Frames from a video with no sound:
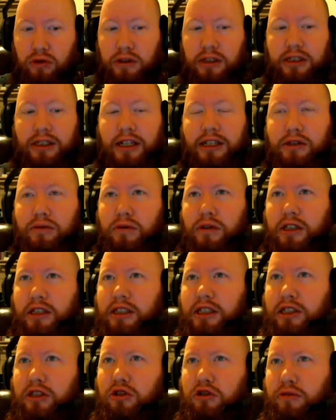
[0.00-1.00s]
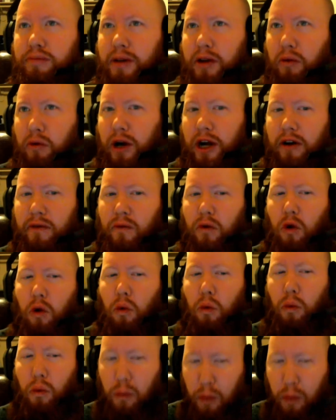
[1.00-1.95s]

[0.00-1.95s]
Because I swear this issue's been around for a